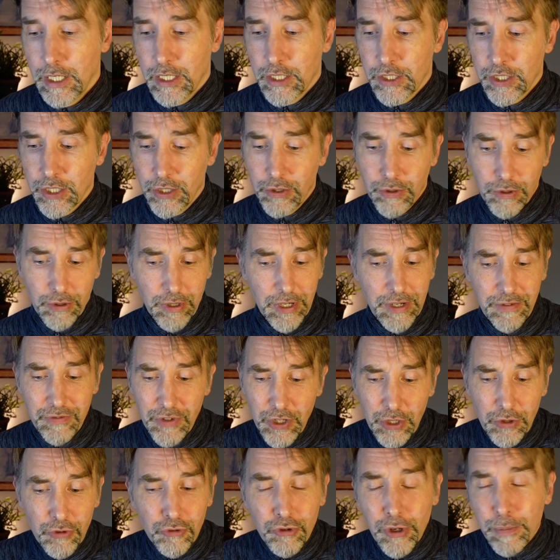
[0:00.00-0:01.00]
So if
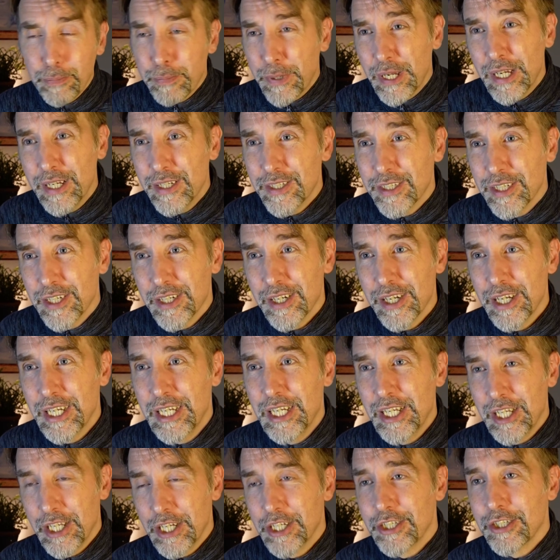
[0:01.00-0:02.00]
you
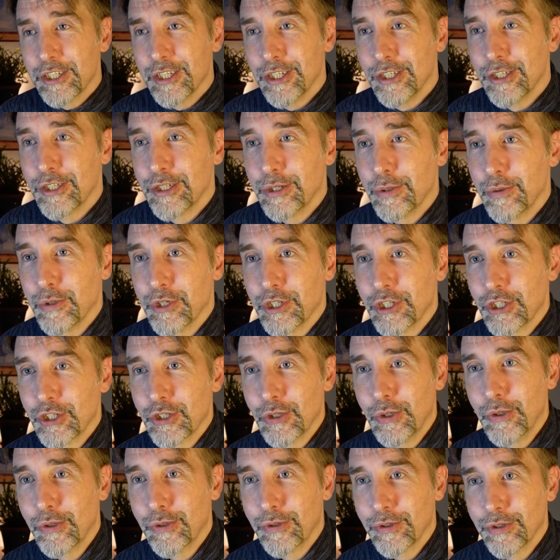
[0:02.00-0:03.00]
repeatedly listen to a
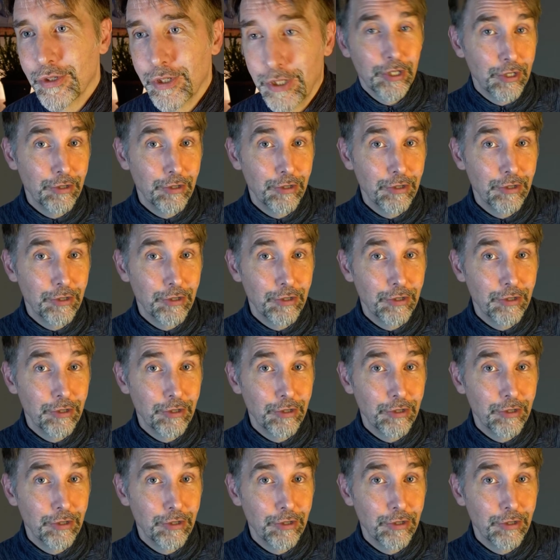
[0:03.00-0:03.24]
song that